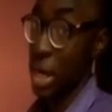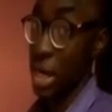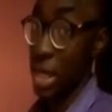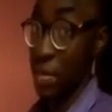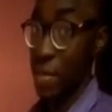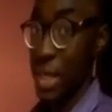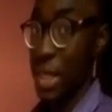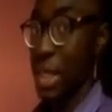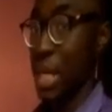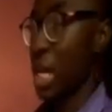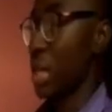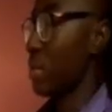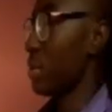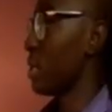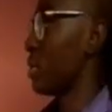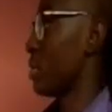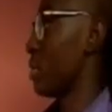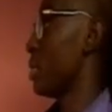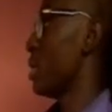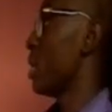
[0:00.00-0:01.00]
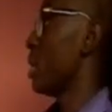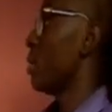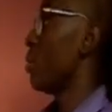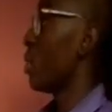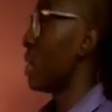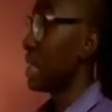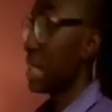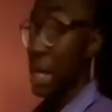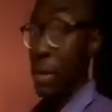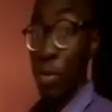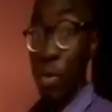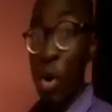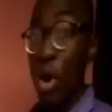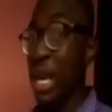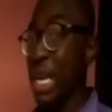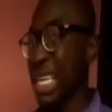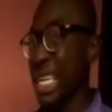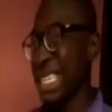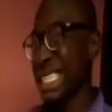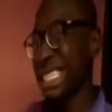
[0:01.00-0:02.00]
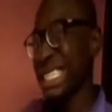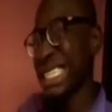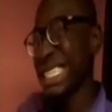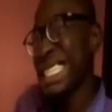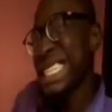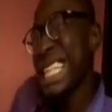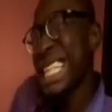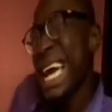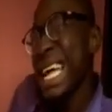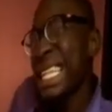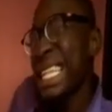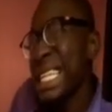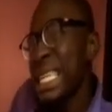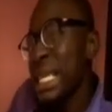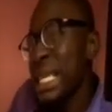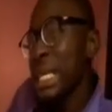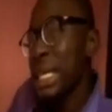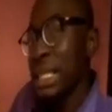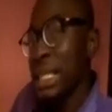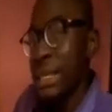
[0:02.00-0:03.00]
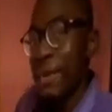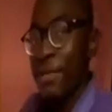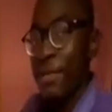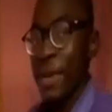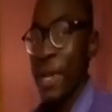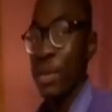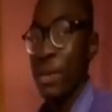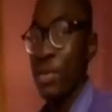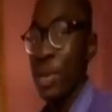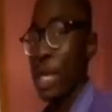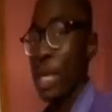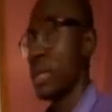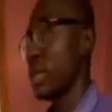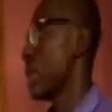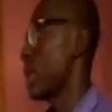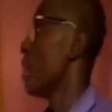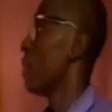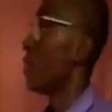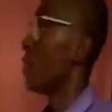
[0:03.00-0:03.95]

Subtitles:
arithmetic addition, but they work in slightly different ways,